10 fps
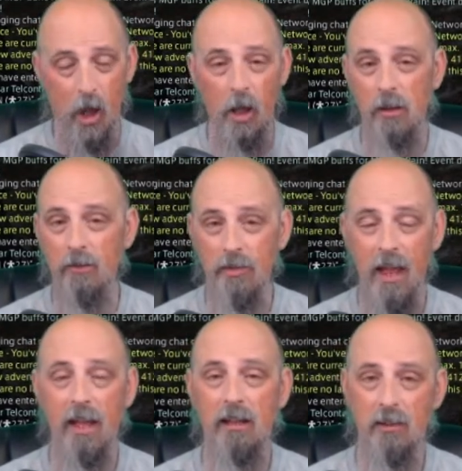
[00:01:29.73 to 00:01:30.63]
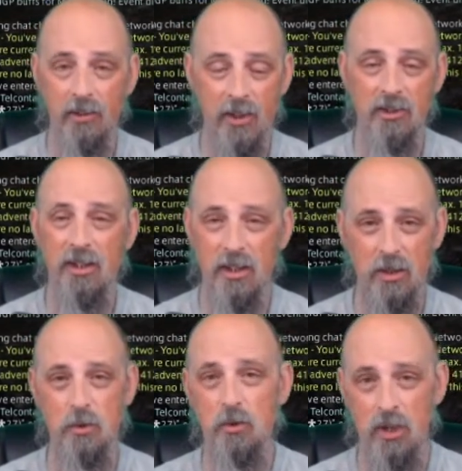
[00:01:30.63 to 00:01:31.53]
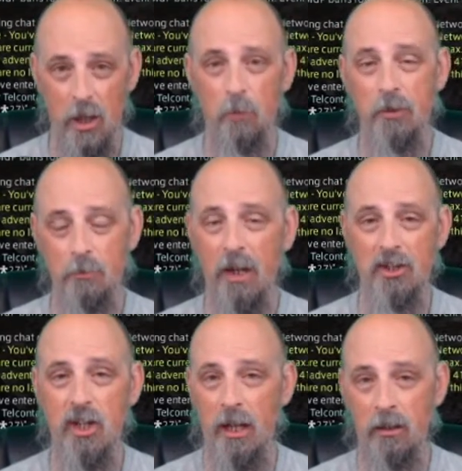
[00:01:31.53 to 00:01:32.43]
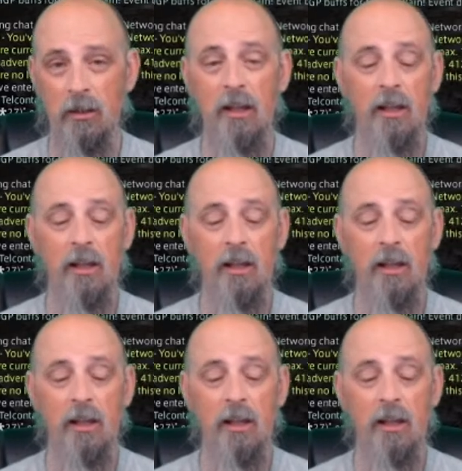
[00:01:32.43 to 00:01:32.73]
All of that is such a huge help to my channel.